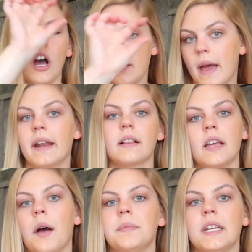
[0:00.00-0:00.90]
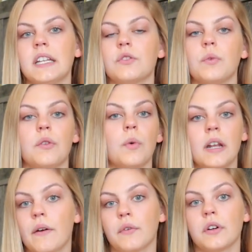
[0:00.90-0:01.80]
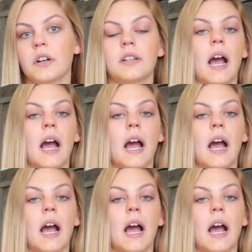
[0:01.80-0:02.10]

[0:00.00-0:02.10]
automatically updates with whatever